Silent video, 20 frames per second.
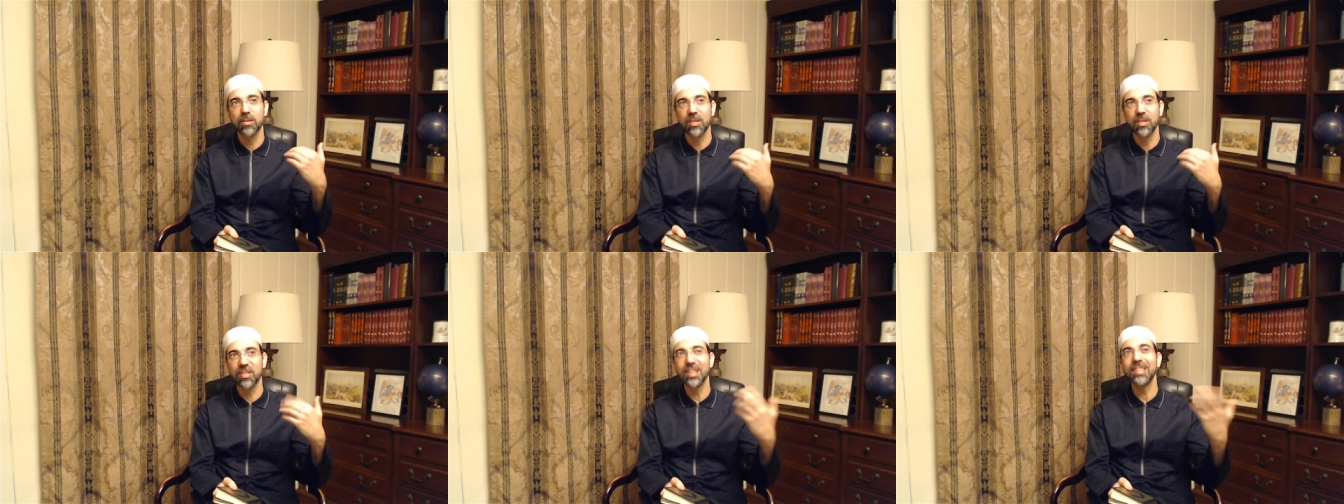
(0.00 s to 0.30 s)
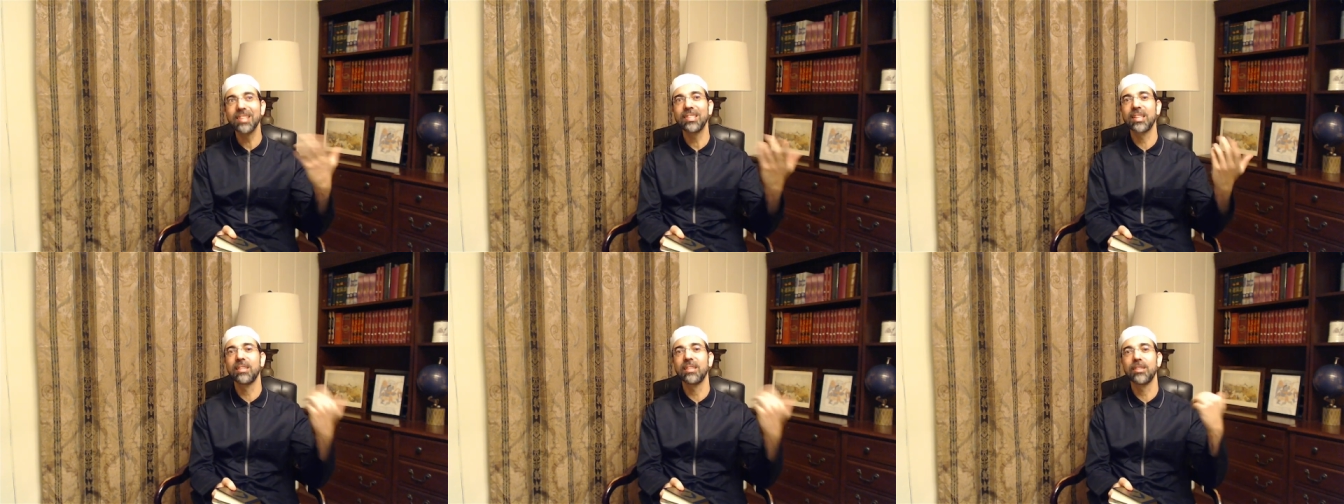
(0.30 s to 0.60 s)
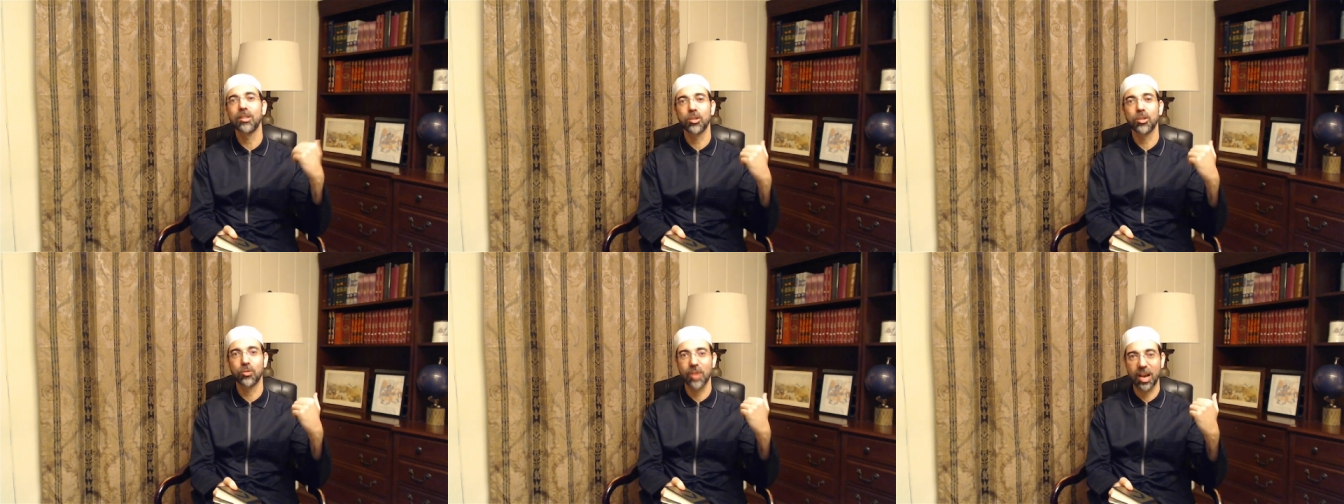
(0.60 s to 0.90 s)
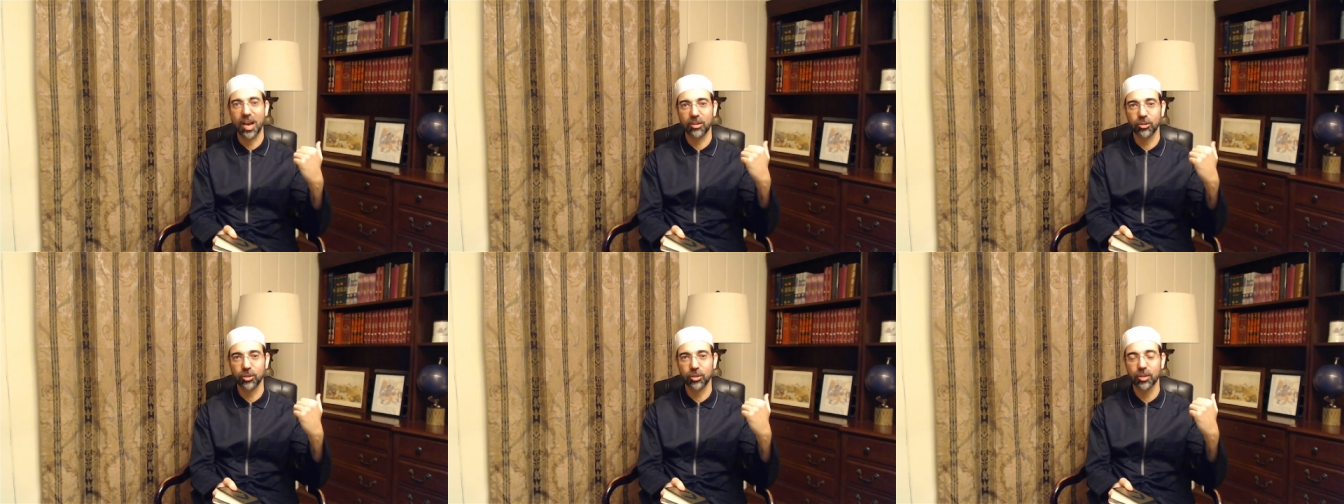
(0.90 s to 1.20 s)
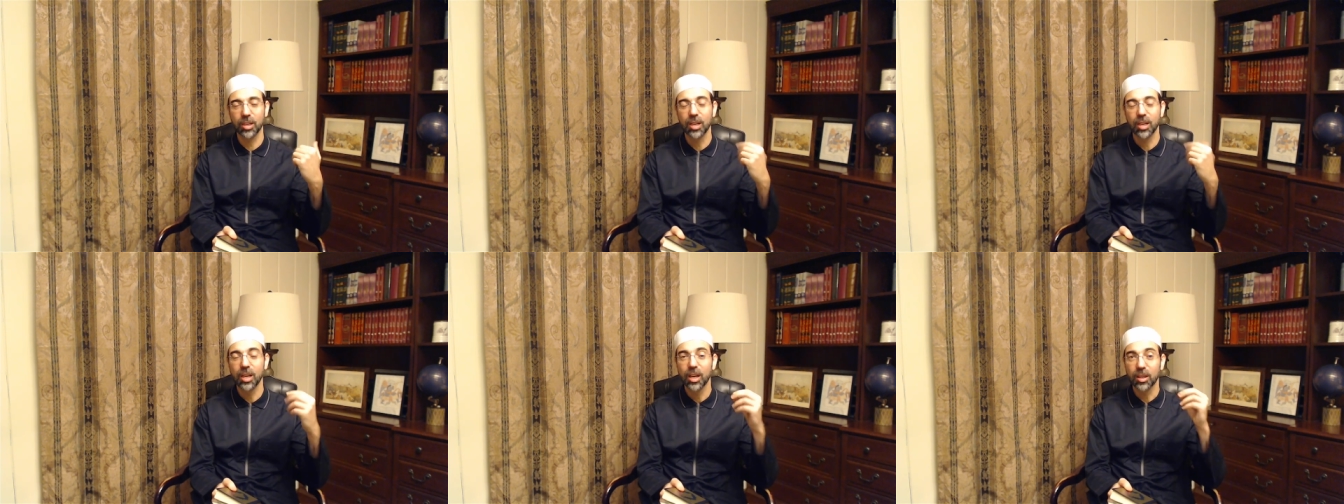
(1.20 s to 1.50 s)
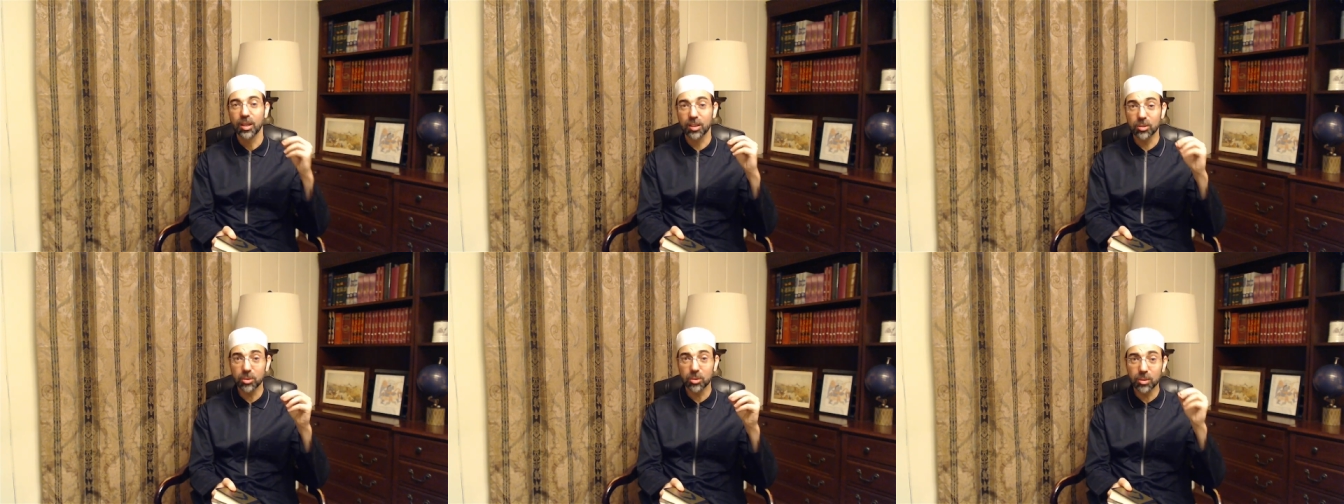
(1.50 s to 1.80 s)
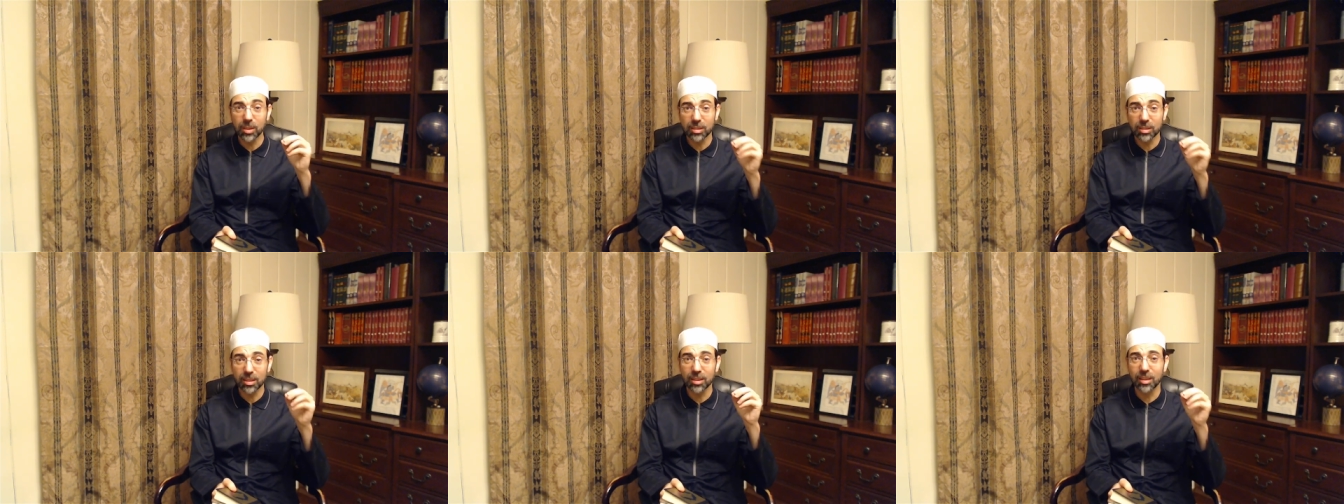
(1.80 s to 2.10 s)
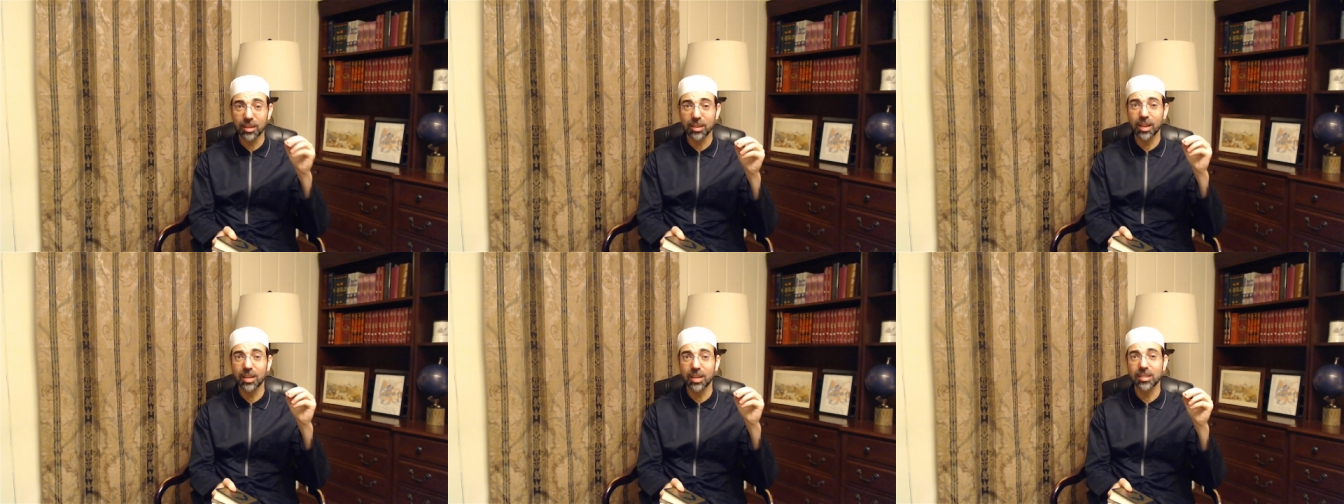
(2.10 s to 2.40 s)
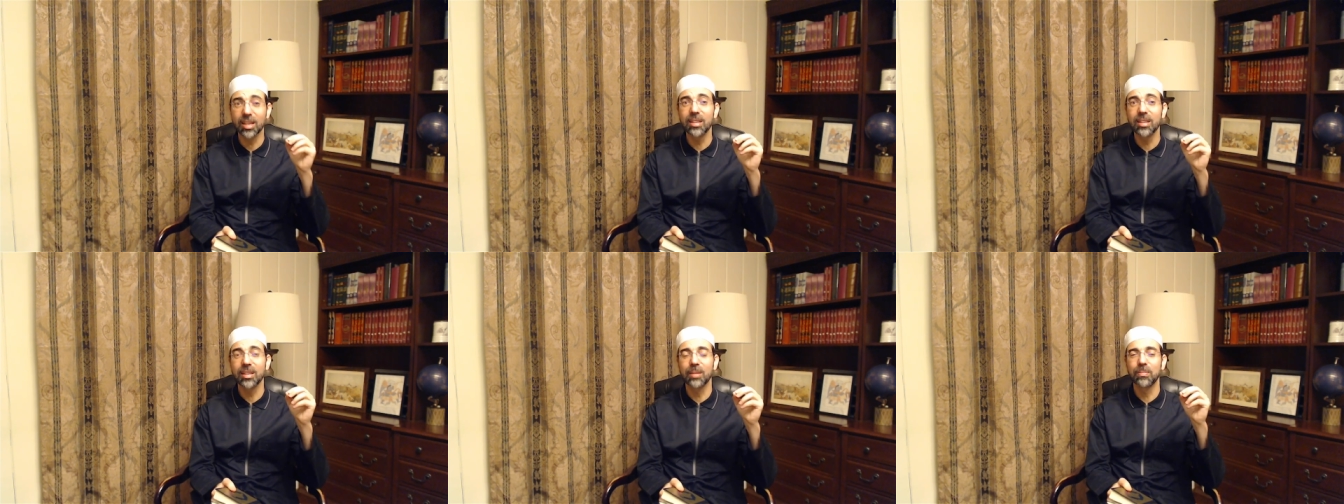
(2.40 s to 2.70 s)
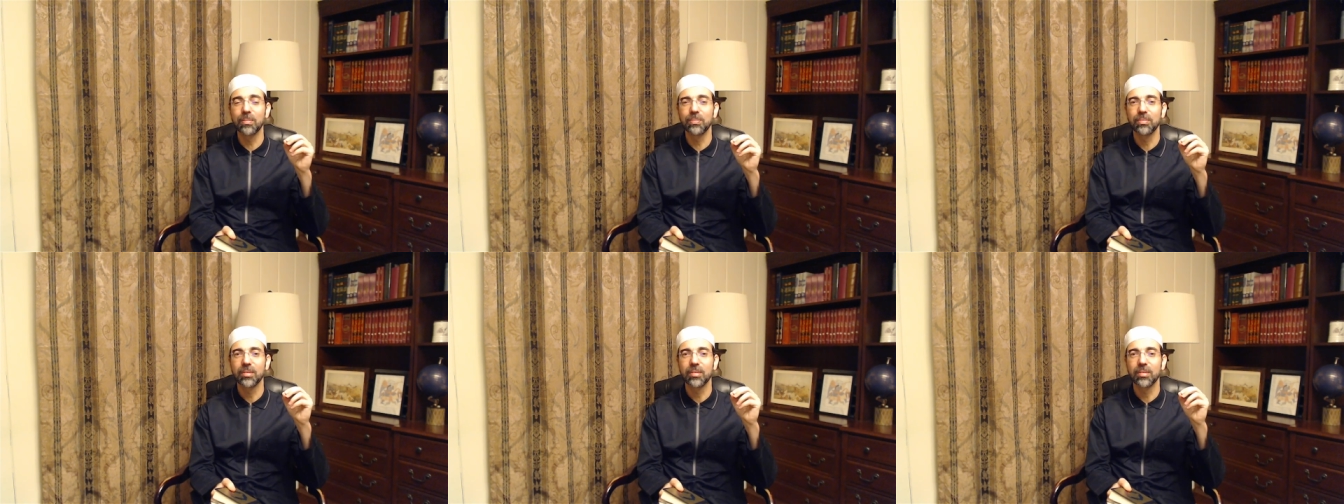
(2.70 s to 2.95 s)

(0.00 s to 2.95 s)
things that distract you. Rasulullah